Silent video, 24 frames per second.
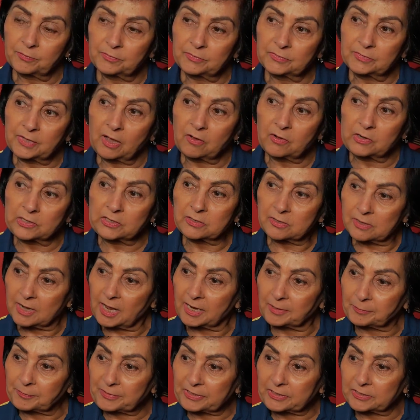the hot
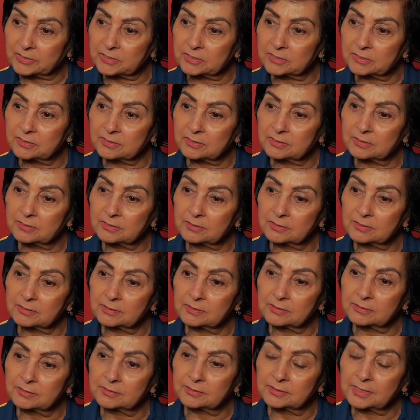climate,
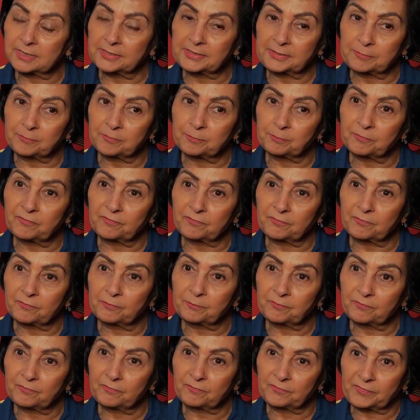the
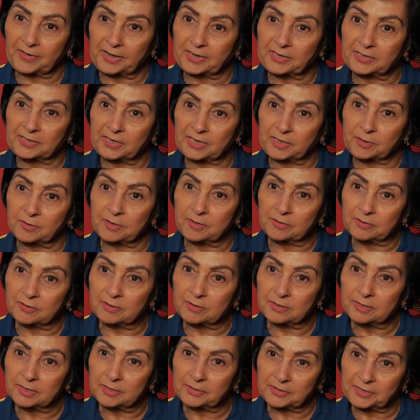friendly
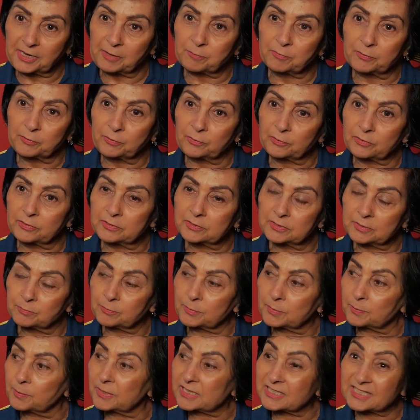neighborhood,
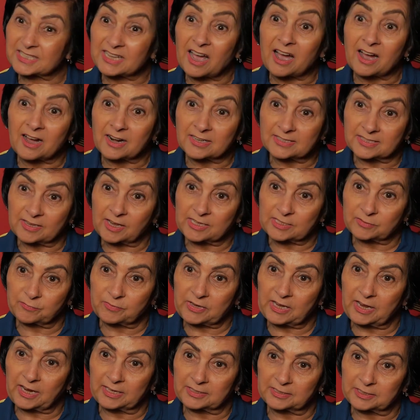bazaars as
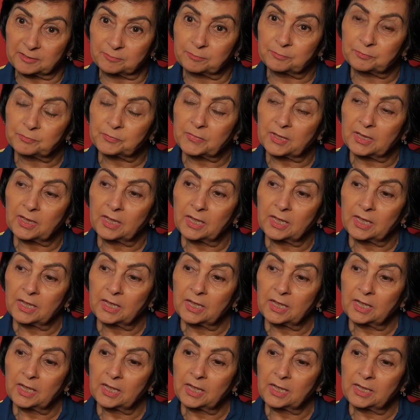we had them.
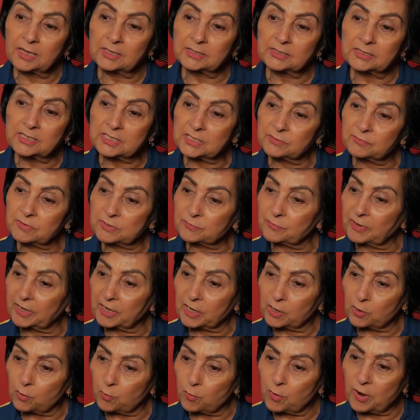And this was very
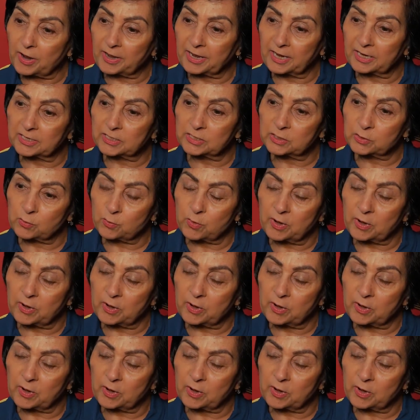quiet